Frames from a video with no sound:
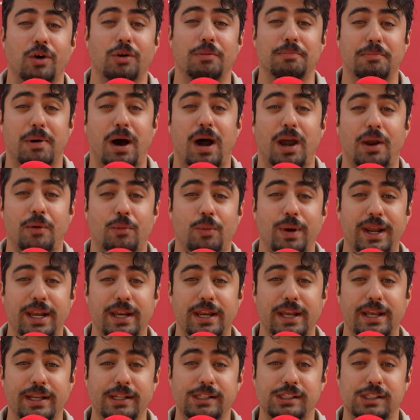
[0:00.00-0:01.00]
on my
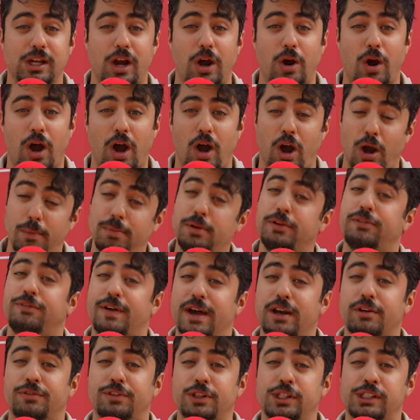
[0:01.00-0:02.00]
reading, so I hope you found
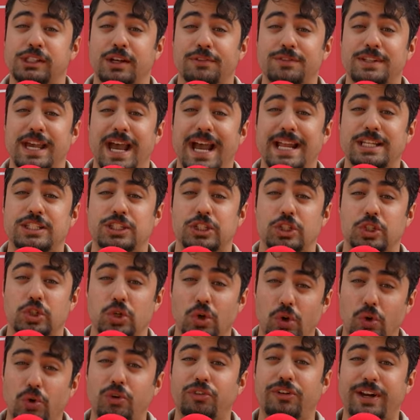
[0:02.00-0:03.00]
a few stuff to add to
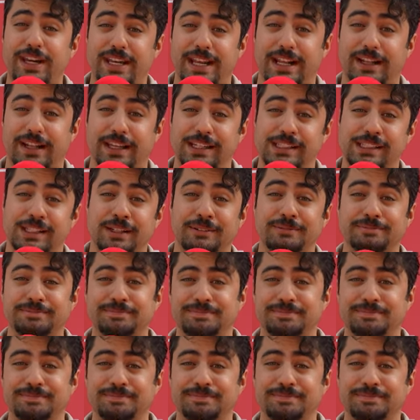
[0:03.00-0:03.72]
your reading list.